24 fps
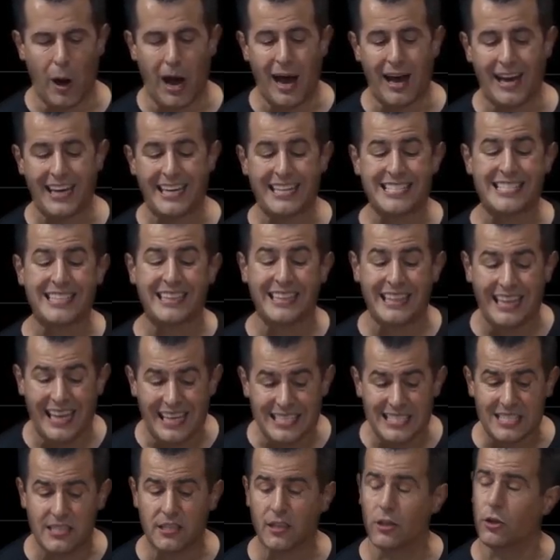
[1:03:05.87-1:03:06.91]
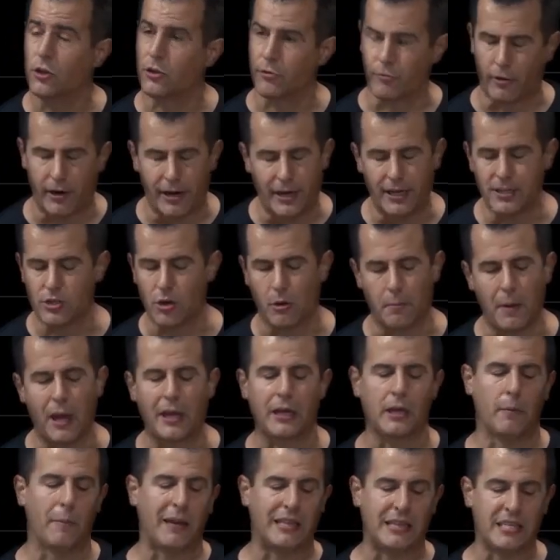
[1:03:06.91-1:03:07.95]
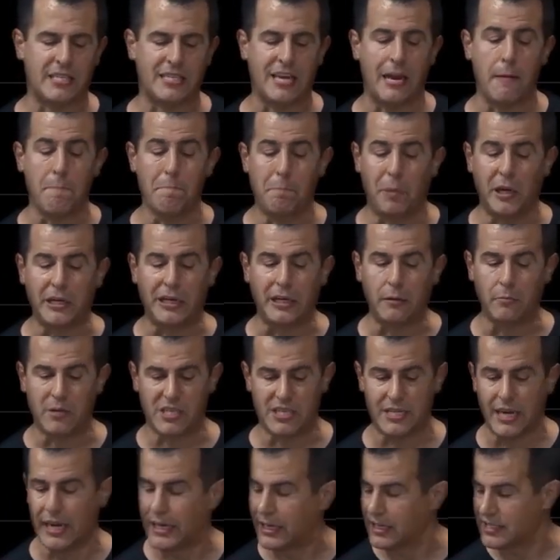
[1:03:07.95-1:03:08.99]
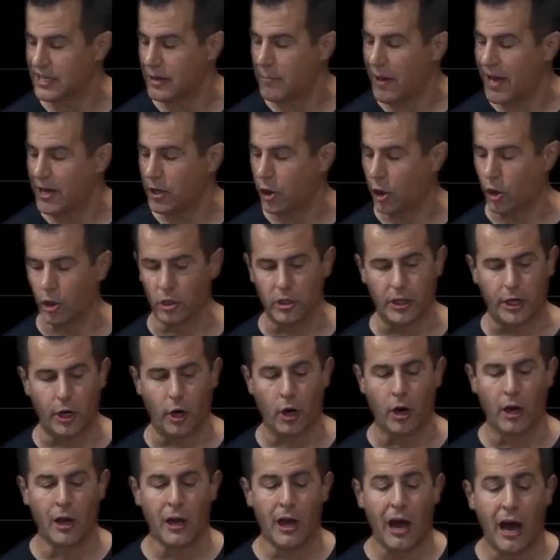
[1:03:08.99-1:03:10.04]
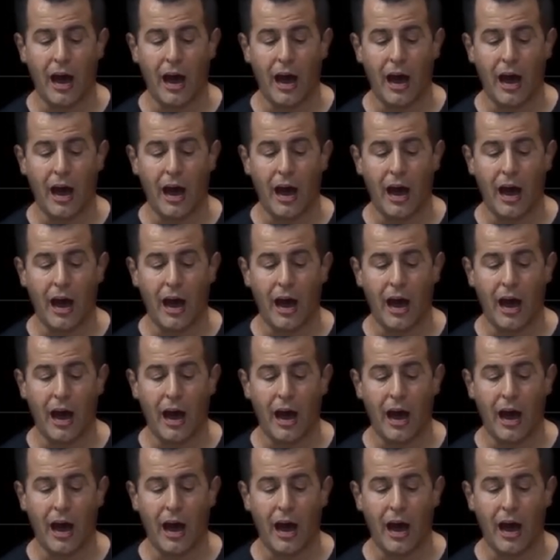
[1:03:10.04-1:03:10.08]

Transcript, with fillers: i is less than 3, so I'm not going to make the same buggy mistake as I made earlier.